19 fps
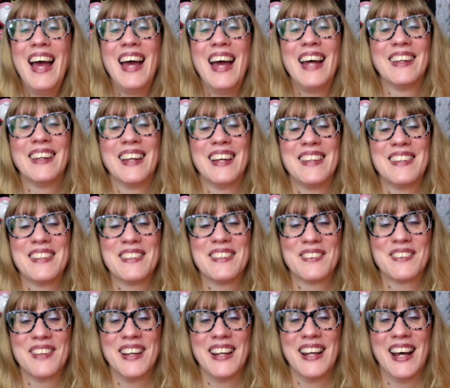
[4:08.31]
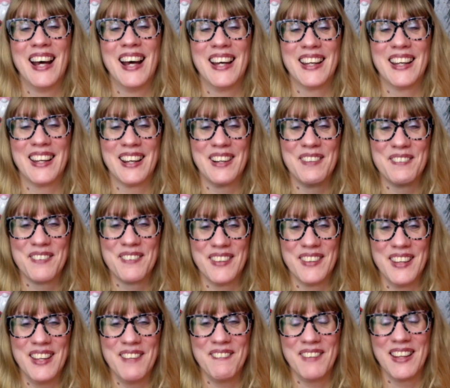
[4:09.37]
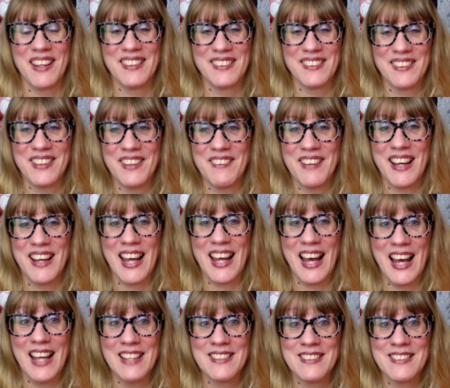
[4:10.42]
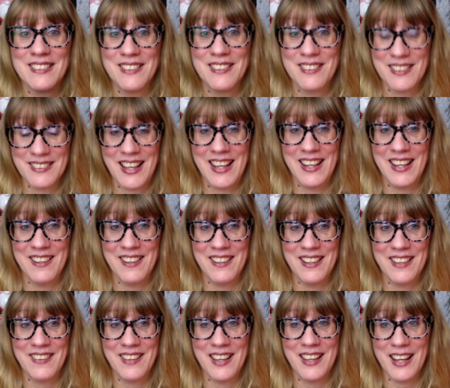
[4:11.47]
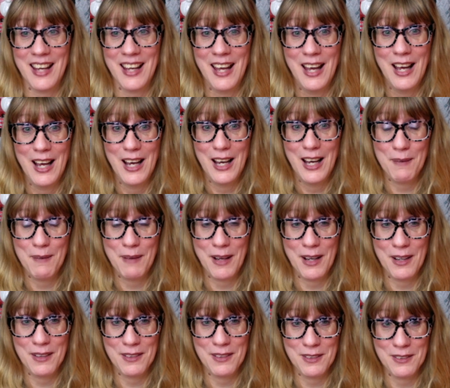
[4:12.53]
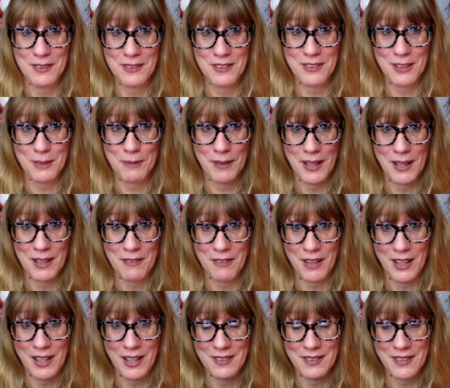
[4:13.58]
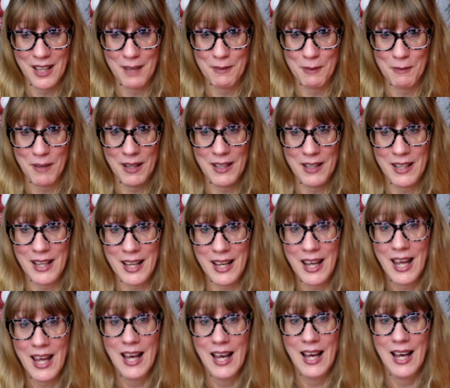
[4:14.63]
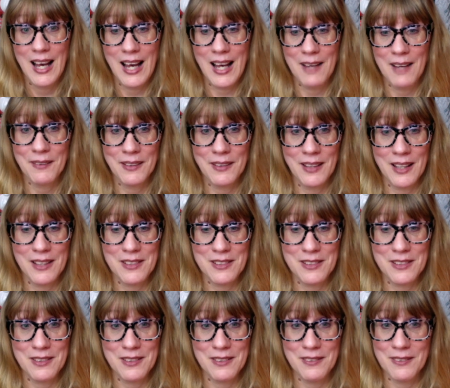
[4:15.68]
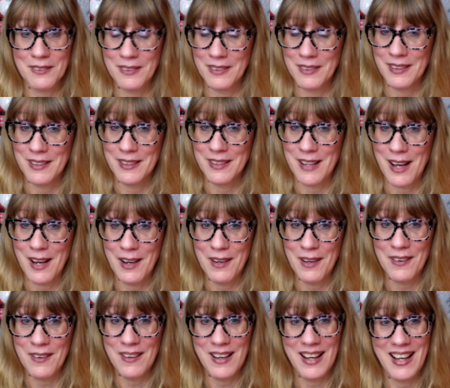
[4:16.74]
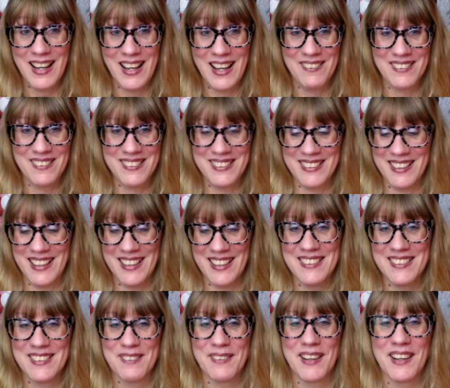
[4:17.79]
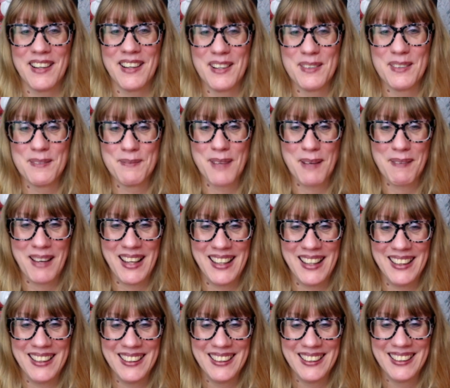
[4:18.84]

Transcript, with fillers: and let this one uh, go for the evening. So anyway, as soon as I hear anything about Goose Creek Black Friday, Cyber Monday, I will let you know, and I will see you guys tomorrow. Bye bye.